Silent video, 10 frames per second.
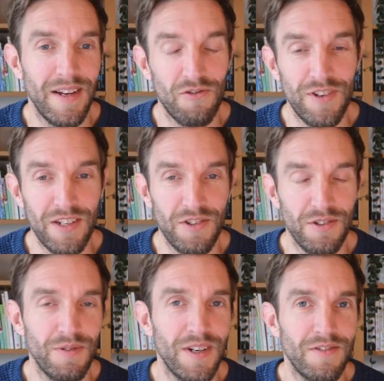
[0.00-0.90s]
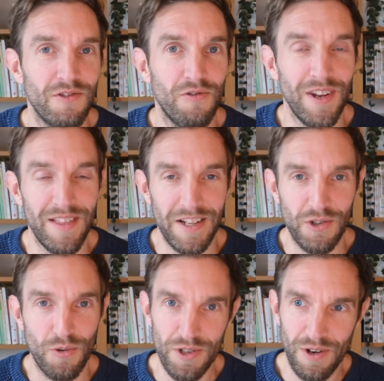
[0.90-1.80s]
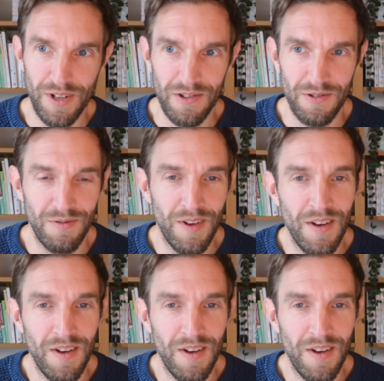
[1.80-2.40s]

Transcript: interesting to uh, to read that source code and to